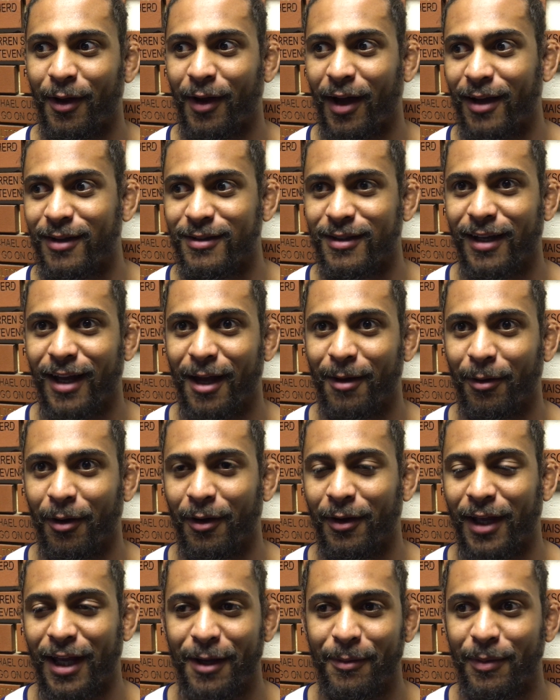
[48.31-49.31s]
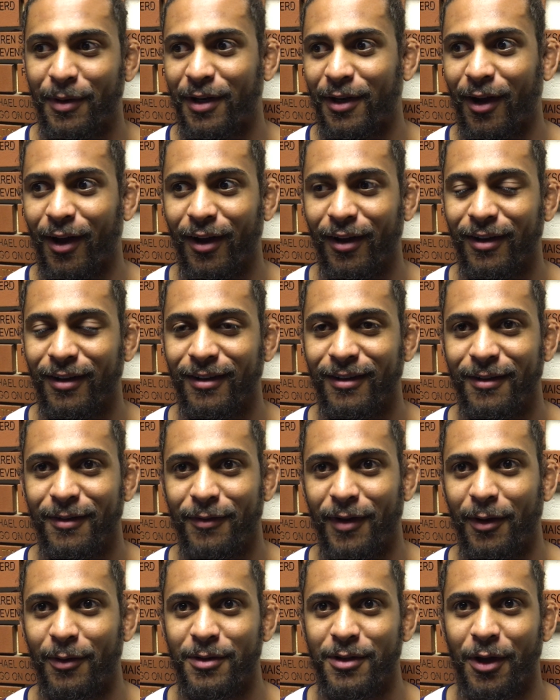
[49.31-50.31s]
How's the game going? Keeping an eye on
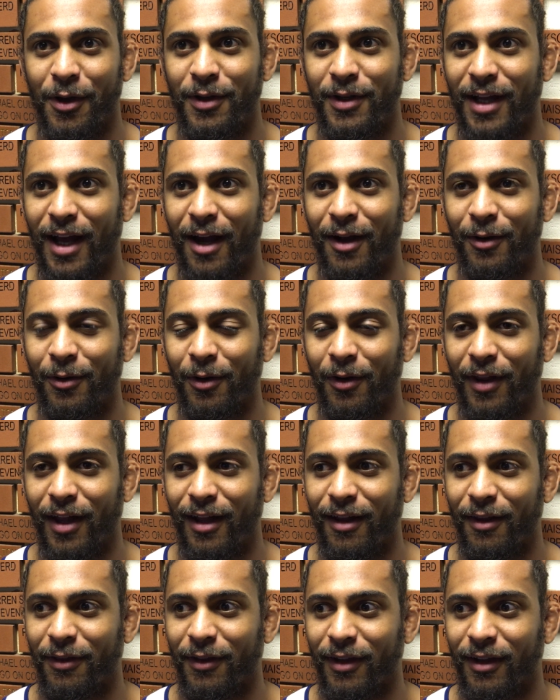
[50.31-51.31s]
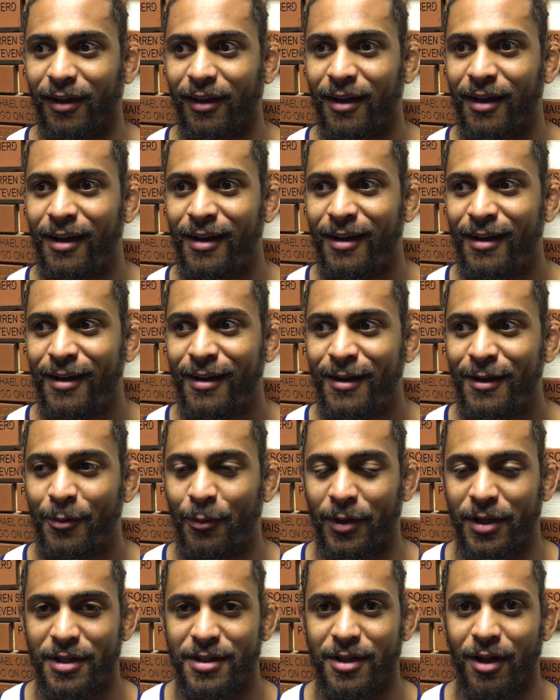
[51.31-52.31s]
if anyone's going down and all that. I think
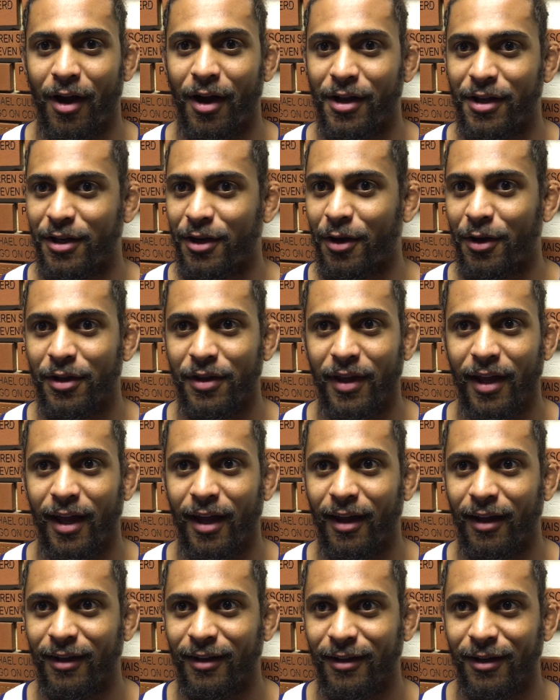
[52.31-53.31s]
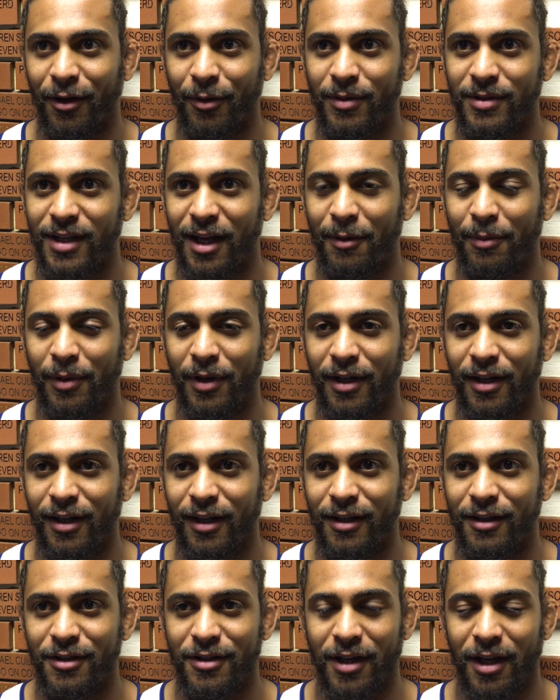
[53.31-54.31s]
when you're starting, you know you're there, you know what's happening, and
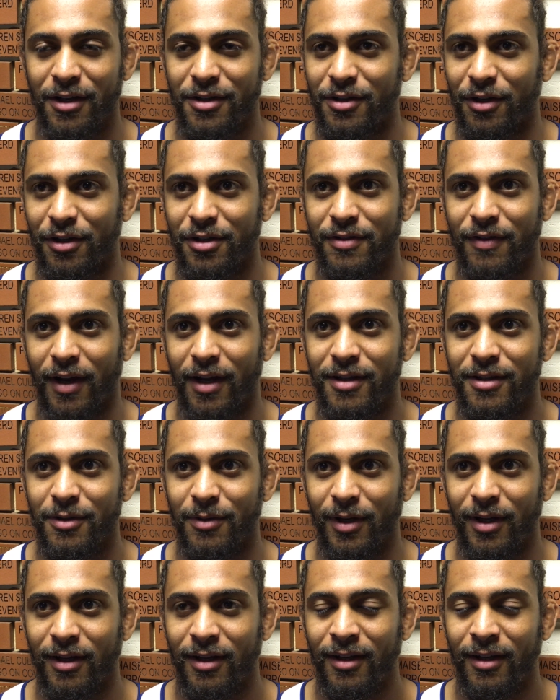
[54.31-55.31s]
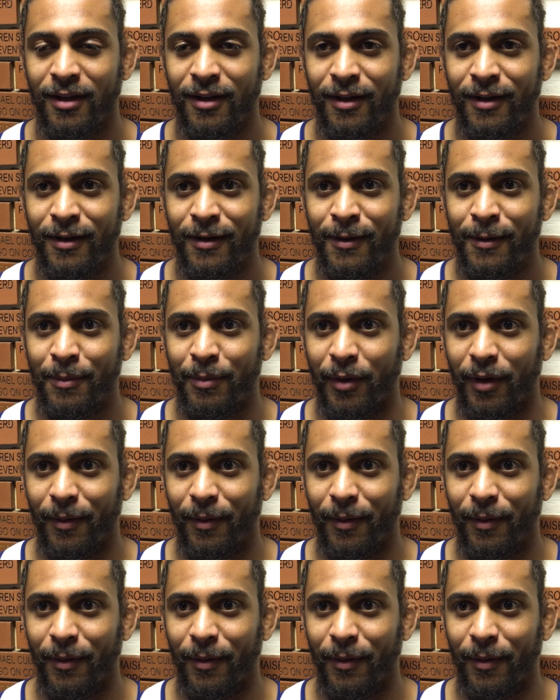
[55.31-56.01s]
then you just get chucked straight into it. And